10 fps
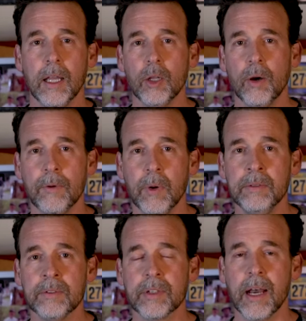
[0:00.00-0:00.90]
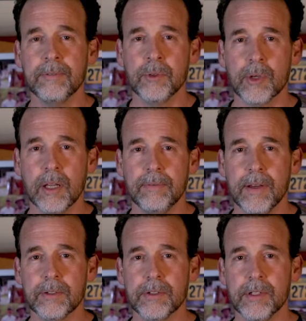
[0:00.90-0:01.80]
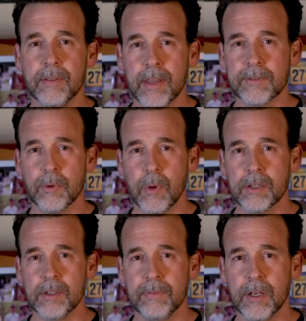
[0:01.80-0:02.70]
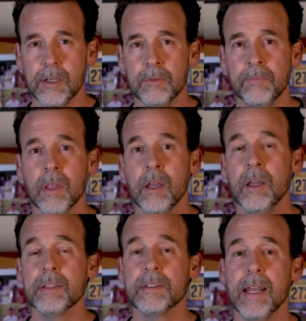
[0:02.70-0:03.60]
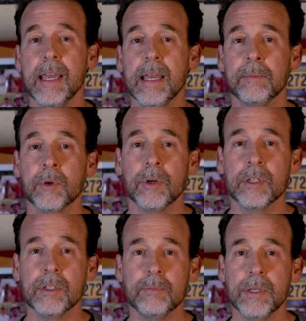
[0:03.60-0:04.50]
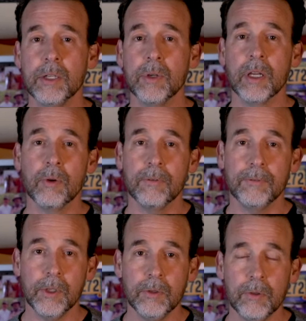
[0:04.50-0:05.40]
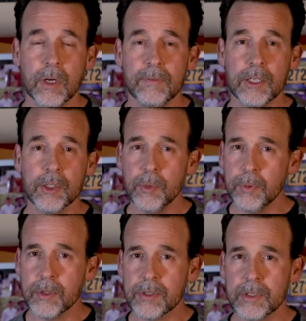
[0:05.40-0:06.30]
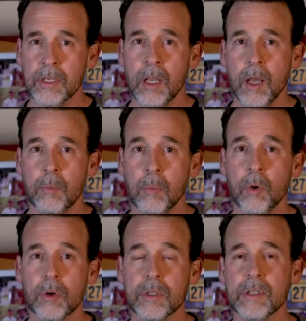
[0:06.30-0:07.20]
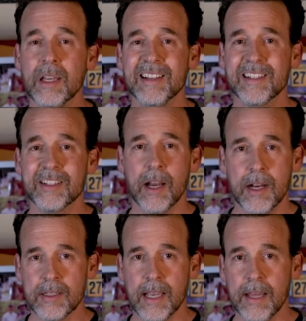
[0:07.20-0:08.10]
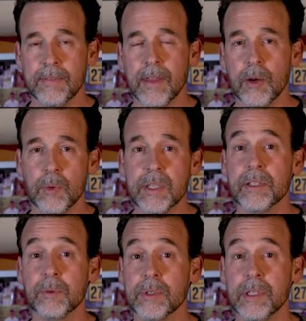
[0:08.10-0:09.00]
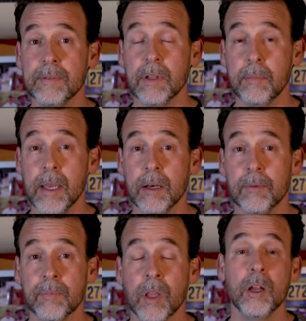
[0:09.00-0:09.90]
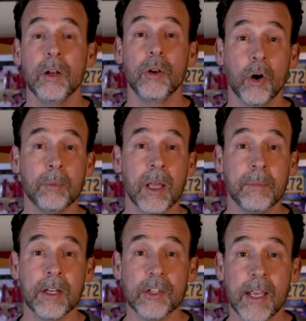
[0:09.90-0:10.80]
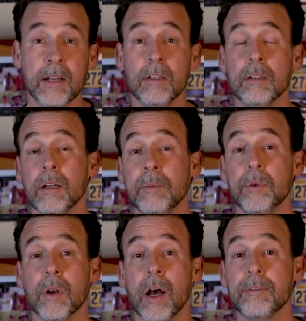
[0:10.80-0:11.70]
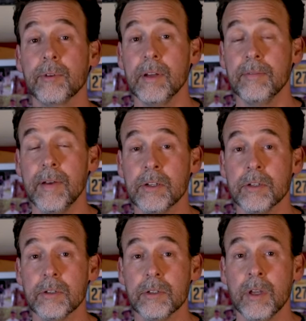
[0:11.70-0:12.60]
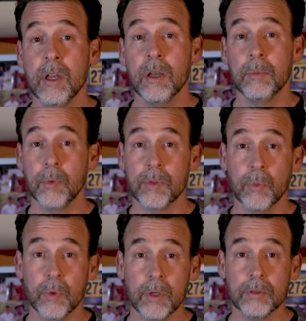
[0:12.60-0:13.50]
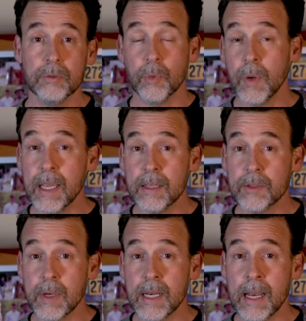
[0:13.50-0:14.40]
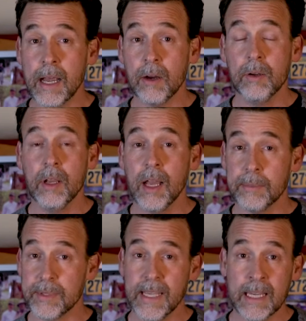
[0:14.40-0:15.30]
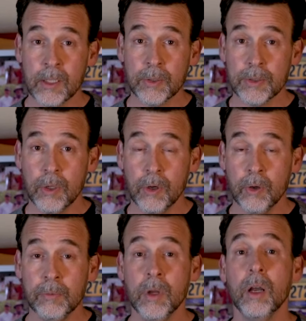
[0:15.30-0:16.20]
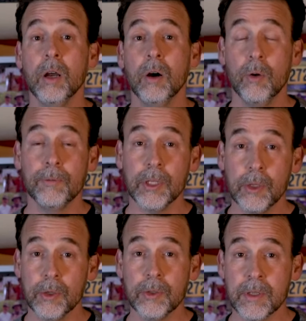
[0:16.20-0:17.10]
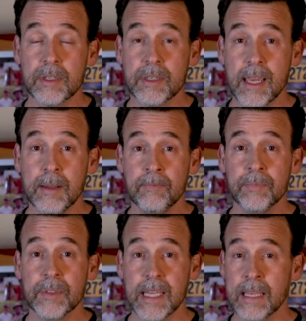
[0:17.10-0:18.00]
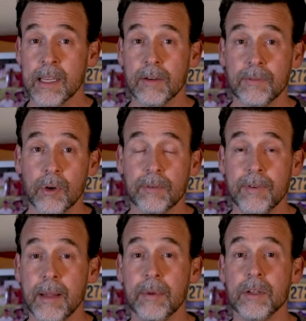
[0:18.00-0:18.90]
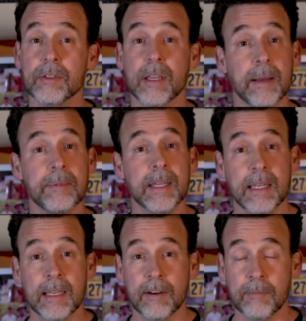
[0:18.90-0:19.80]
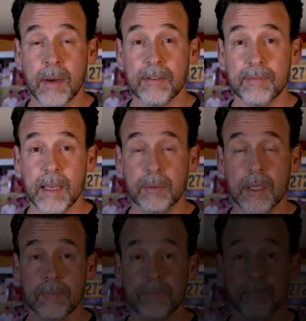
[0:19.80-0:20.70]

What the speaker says: Hello everyone, Scott from Adrenaline Adventures here. Thanks for watching the video. Today I'm going to be doing a review of a two-person MORZH sauna tent that I recently received in the mail. Normally on my channel, I'm doing off-grid adventures, but with the world the way it is right now, I'm staying close to home. Hopefully you're doing the same, taking care of your family just like I'm taking care of my family.